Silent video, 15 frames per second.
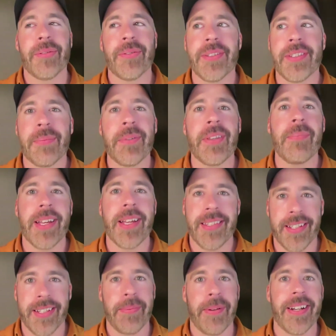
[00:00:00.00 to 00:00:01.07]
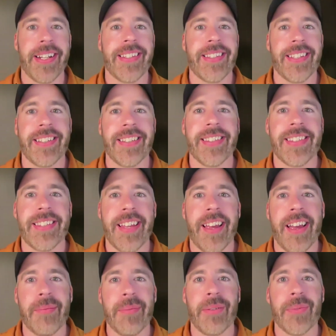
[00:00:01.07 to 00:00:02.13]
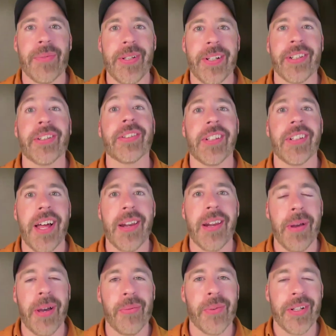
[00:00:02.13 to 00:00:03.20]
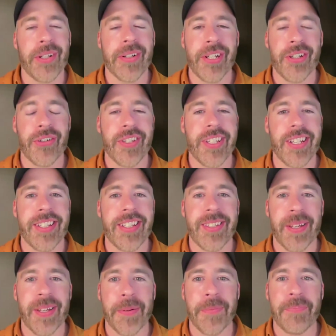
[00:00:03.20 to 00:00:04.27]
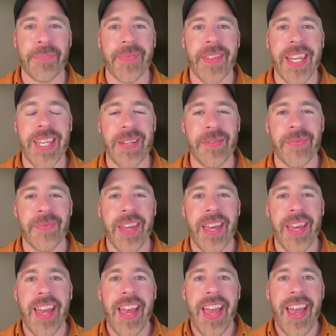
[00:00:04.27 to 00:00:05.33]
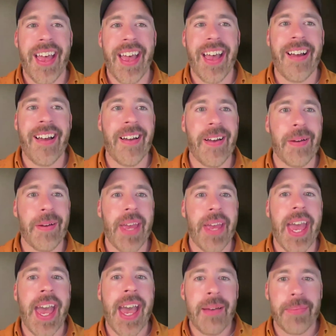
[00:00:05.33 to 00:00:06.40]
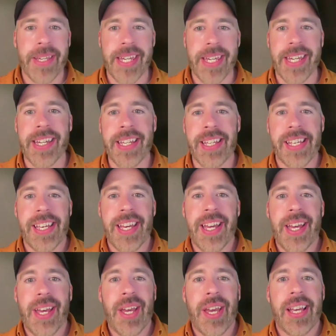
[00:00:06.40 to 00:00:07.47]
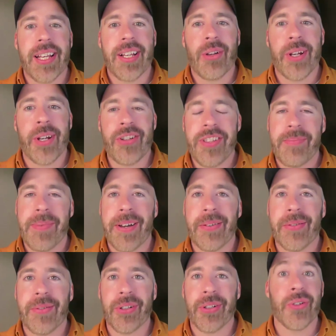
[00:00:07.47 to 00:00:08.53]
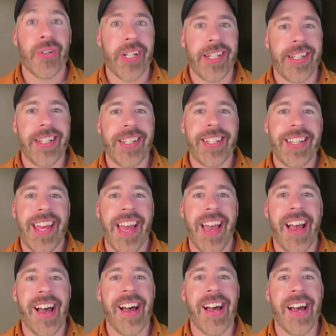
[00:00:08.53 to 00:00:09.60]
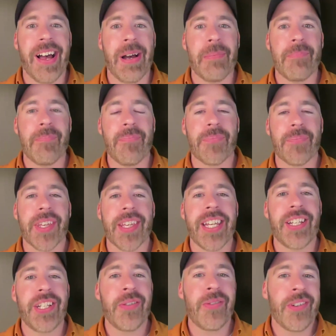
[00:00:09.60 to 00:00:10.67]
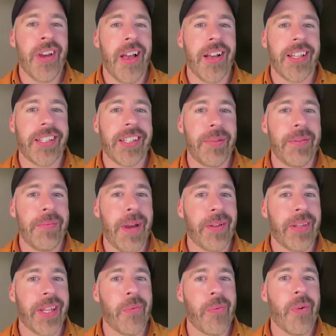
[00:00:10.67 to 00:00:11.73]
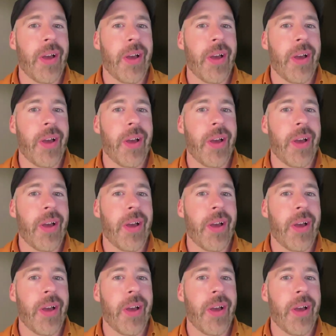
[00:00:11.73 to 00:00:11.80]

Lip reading: some of the best experiences, and where you can learn a lot about what you're interested in. So thank you. Abby, questions about CRE. Can you talk a little bit about like